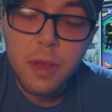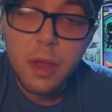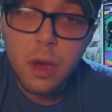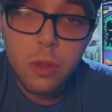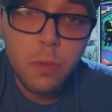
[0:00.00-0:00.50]

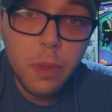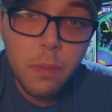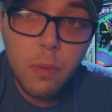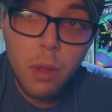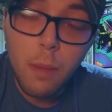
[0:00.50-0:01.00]
colored
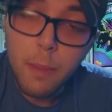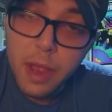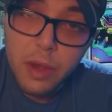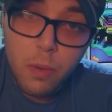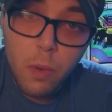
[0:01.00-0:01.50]
people a
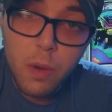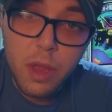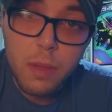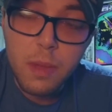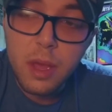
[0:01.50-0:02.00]

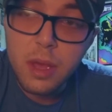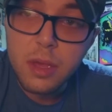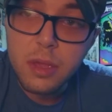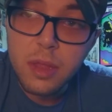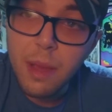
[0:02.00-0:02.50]
minority
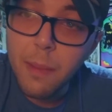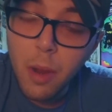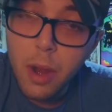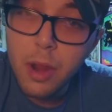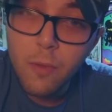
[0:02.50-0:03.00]
because the
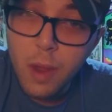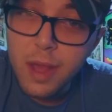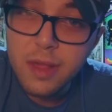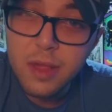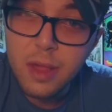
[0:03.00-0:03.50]
American
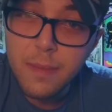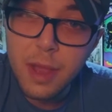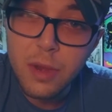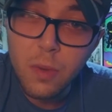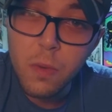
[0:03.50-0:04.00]
race is a
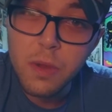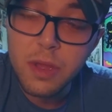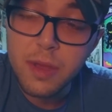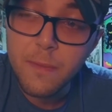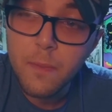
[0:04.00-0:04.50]
minority.
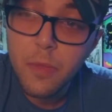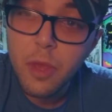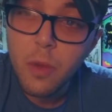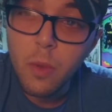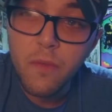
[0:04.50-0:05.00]

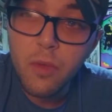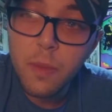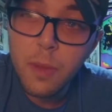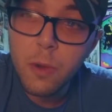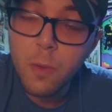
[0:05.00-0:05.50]
We've only
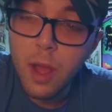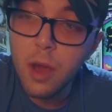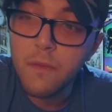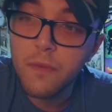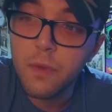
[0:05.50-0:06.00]
been
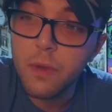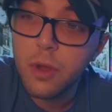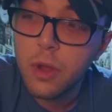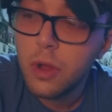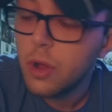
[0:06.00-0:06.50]
around for
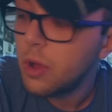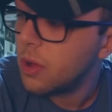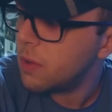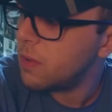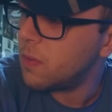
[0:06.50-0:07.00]

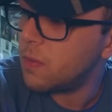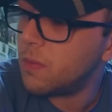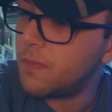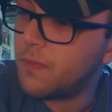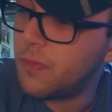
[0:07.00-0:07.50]

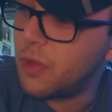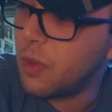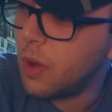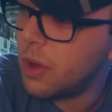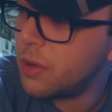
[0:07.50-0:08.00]

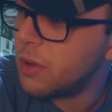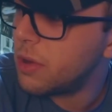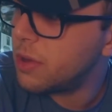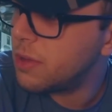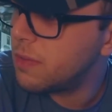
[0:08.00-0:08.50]

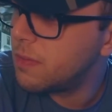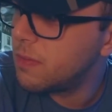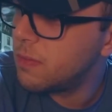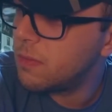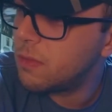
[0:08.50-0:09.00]
200
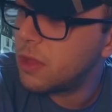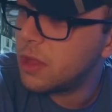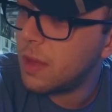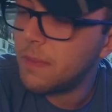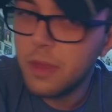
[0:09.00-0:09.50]

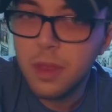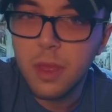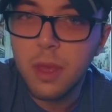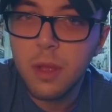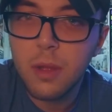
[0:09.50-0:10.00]
something
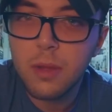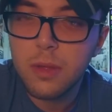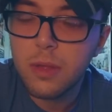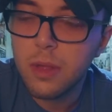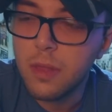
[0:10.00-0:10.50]

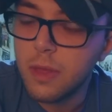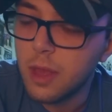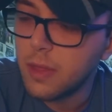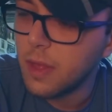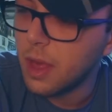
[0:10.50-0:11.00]
years. I think
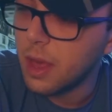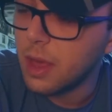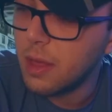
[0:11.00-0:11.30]
it's like